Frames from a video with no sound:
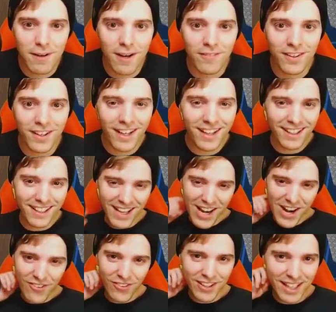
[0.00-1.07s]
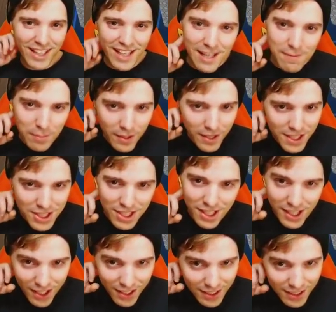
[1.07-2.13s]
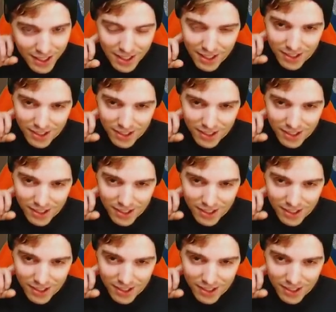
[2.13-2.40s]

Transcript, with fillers: bummer. We're gonna get punished here.